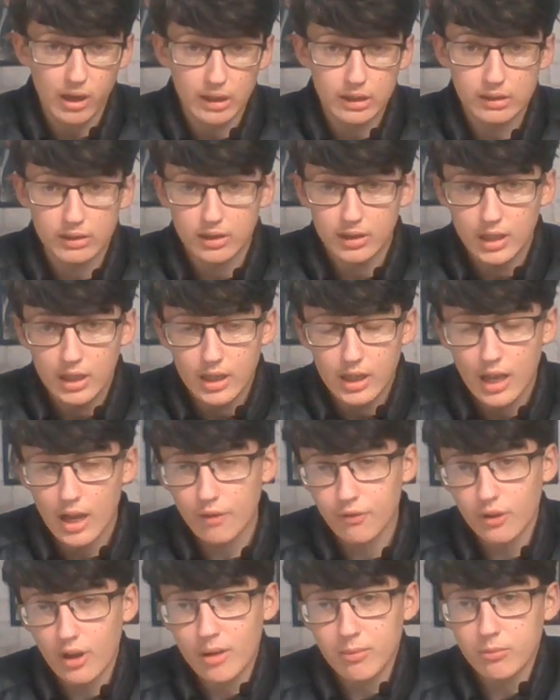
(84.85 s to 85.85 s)
And
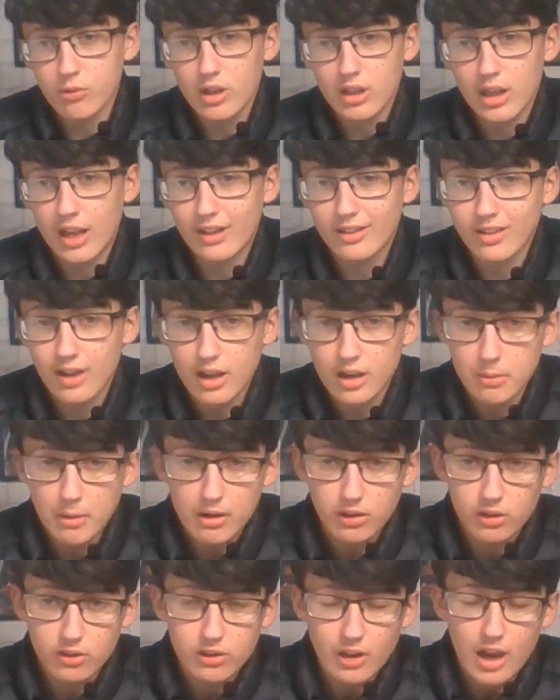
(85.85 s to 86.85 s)
I'm really excited
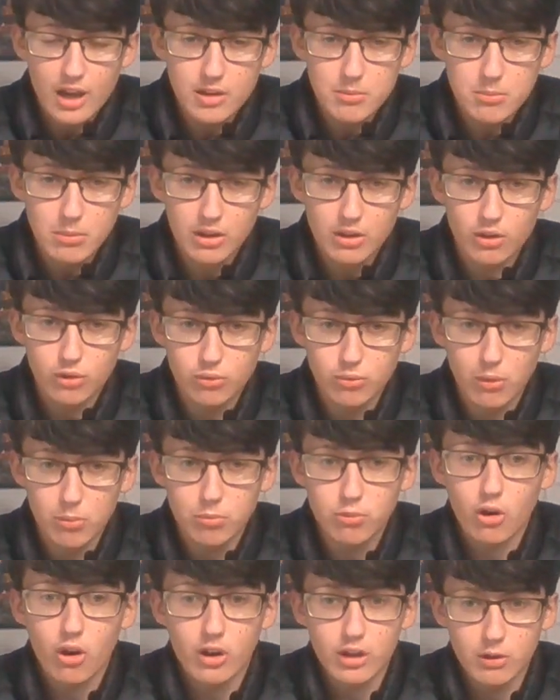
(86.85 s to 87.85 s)
about the signing because we
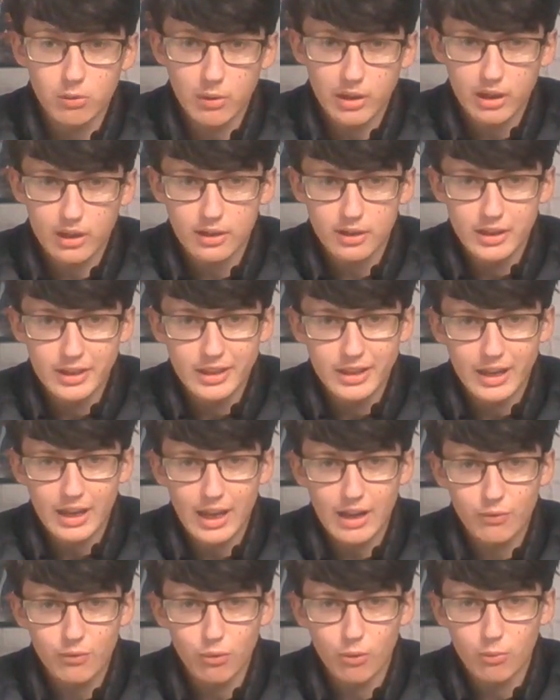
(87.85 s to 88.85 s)
brought in a winger.
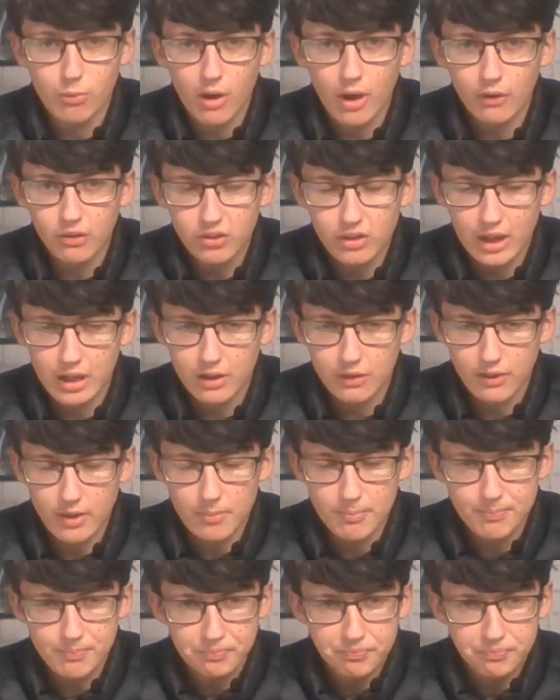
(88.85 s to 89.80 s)
From what I've seen of him,